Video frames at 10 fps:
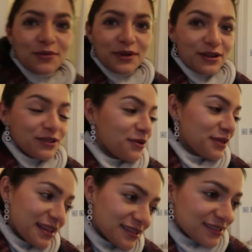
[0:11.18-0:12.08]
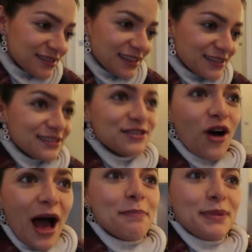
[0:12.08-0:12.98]
we all know that that's
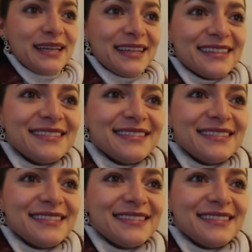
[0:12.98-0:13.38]
not happening.